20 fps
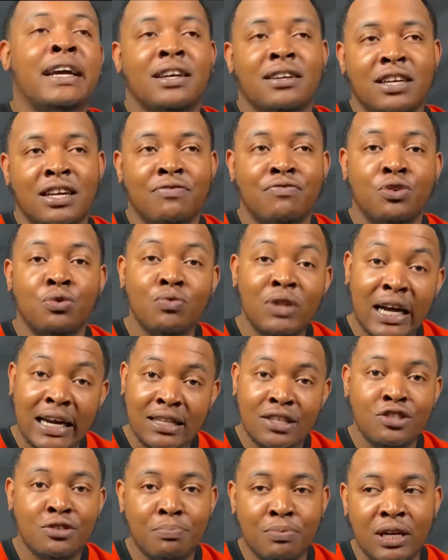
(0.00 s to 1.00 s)
If you like the
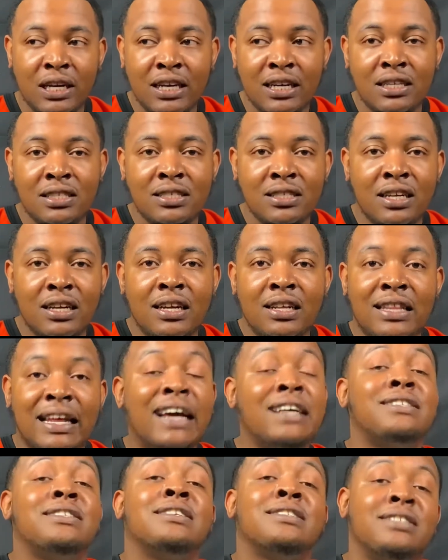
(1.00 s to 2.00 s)
spreads,
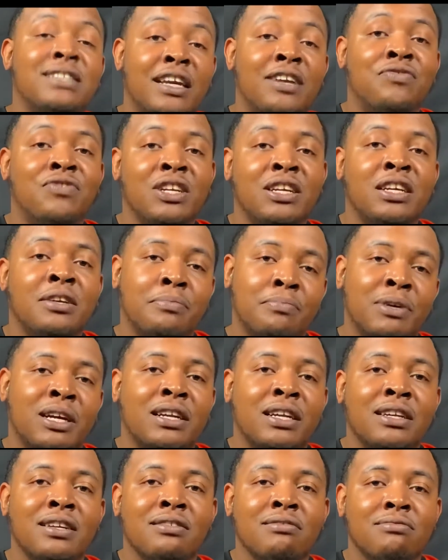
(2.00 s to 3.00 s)
that's the safety in betting.
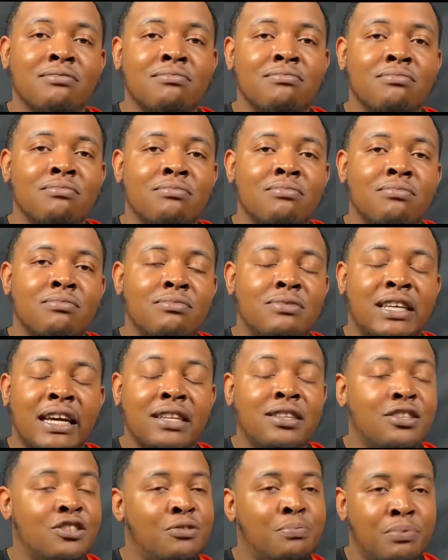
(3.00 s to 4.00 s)
Take
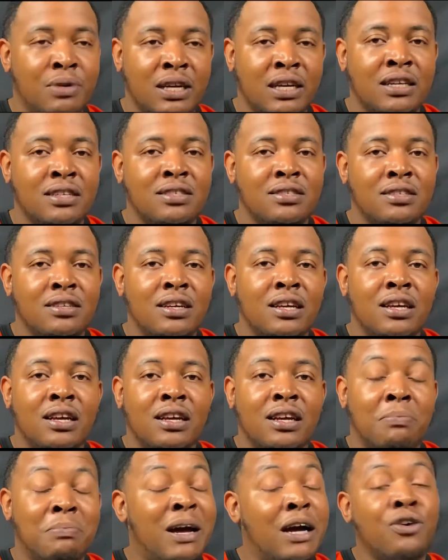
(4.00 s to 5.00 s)
the spreads.
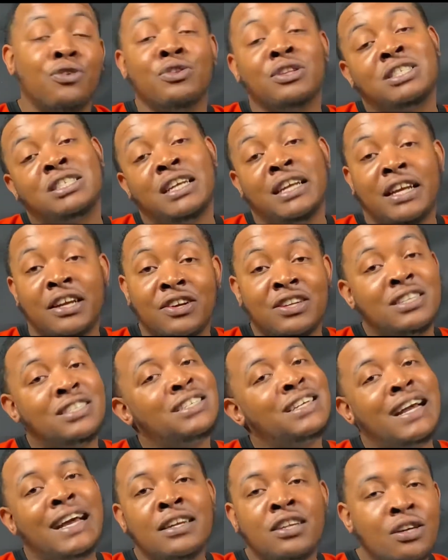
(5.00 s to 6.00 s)
I'm not going to sit here and say
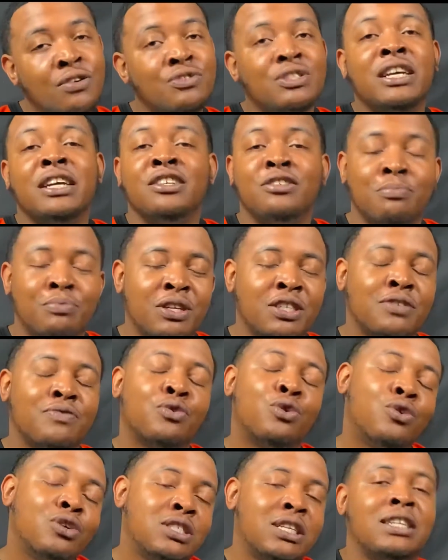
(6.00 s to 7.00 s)
I don't take spreads. Of
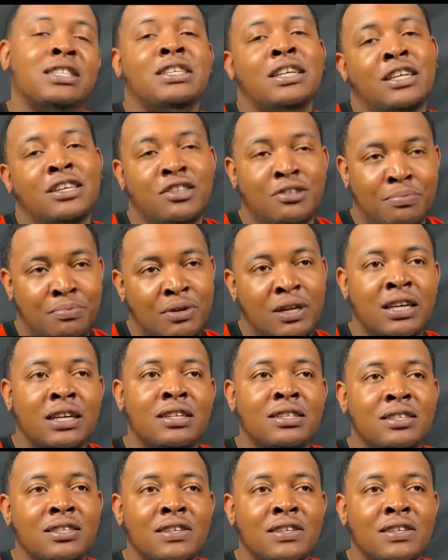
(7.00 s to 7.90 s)
course I take spreads.